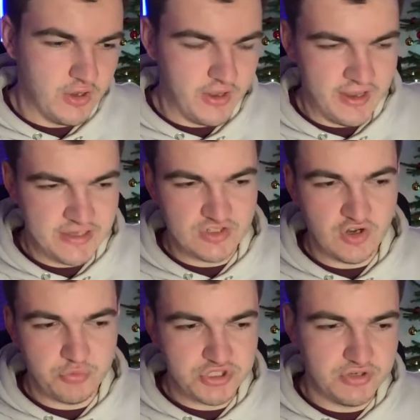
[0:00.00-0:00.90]
it's an
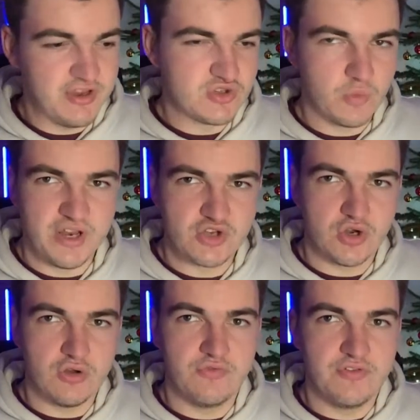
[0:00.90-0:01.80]
opportunity to win a
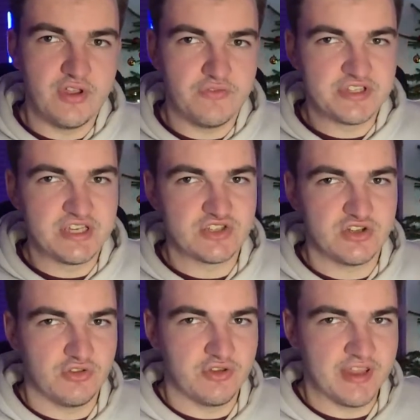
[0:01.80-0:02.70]
trophy. Obviously, it's
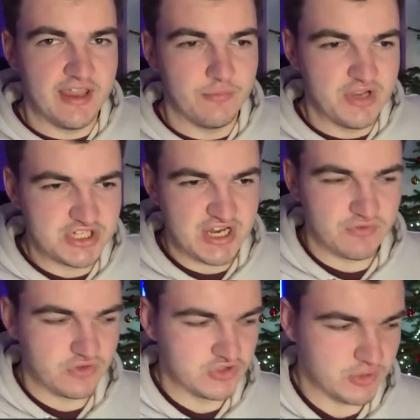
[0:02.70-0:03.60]
not the game which
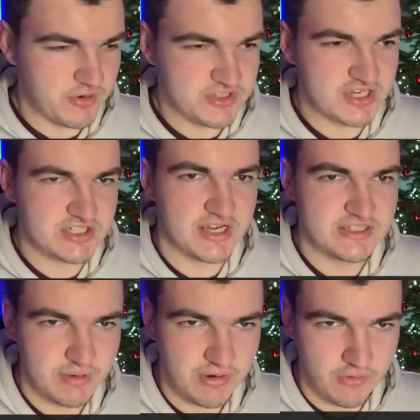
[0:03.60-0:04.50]
everyone's the most
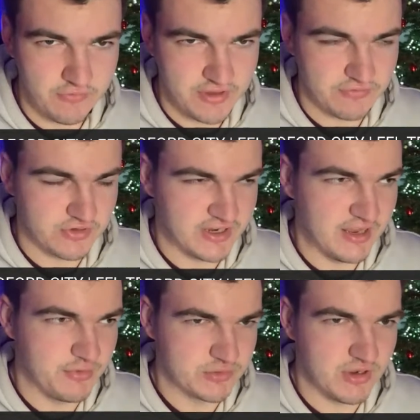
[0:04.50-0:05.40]
excited about. Hopefully, everyone can
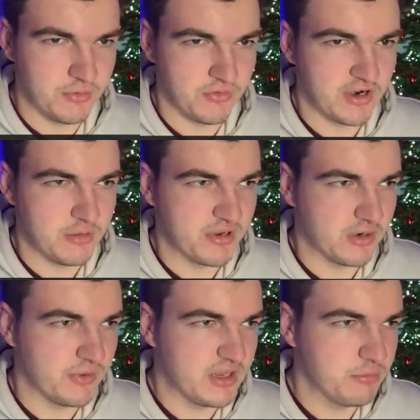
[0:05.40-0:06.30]
hear me as well. All right, by
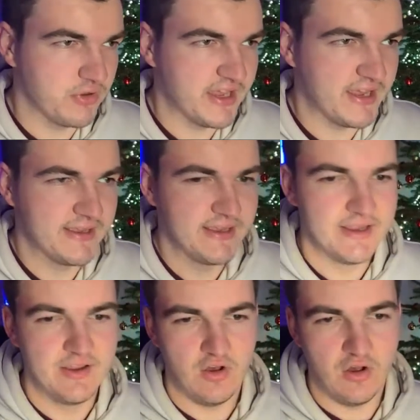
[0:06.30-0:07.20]
the way. But yeah,
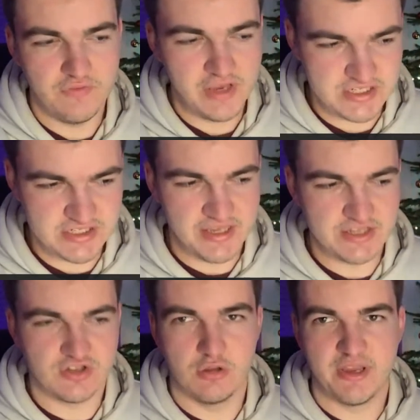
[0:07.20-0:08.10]
obviously,
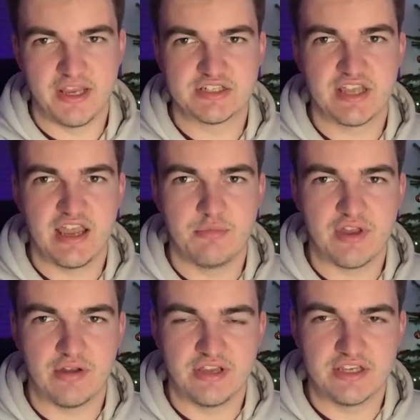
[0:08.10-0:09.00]
it's not the biggest game of
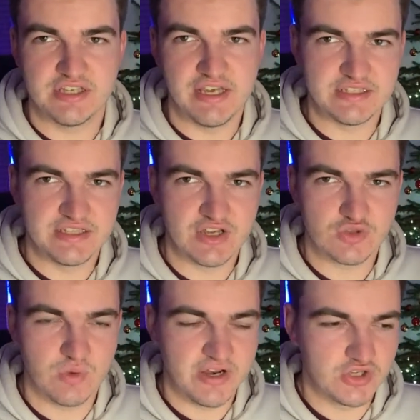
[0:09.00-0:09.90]
county season.
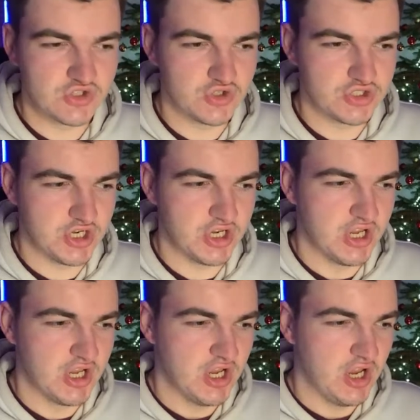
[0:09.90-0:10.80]
That's why there's such a
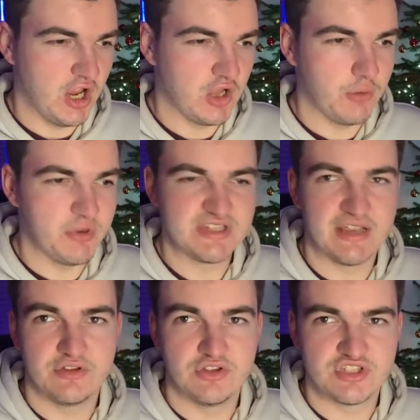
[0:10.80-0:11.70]
low
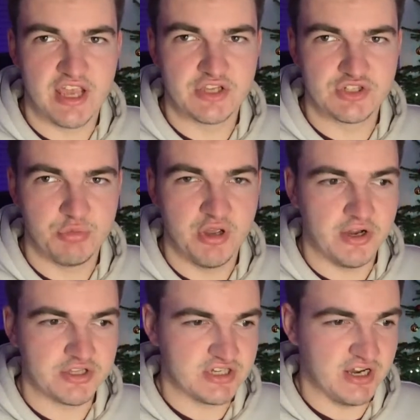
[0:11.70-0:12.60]
attendance at Edgeley
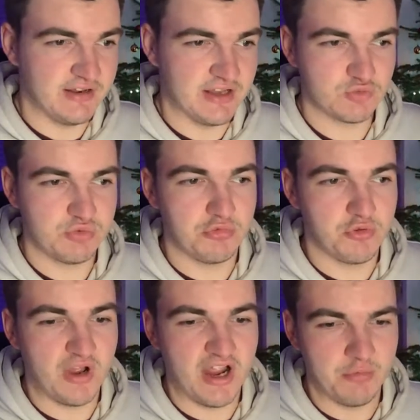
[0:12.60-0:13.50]
Park tonight. That's probably
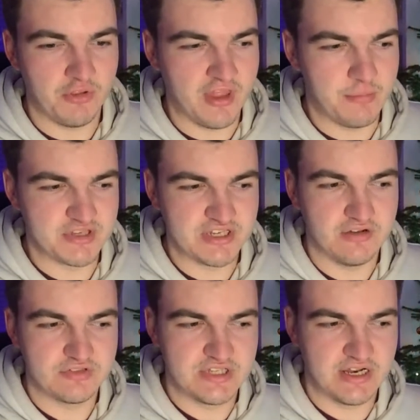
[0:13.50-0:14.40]
why I'm not there
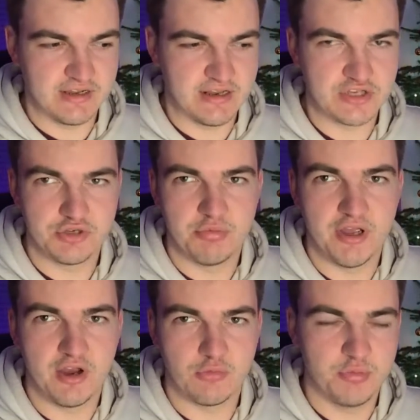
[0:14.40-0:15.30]
myself tonight at Edgeley
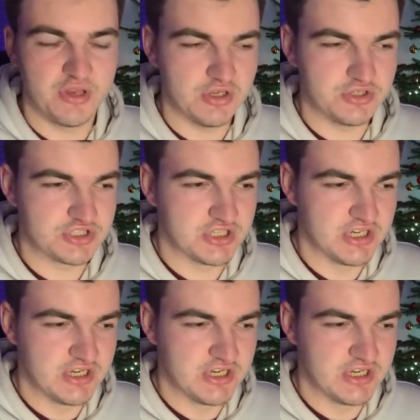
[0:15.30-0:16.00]
Park, because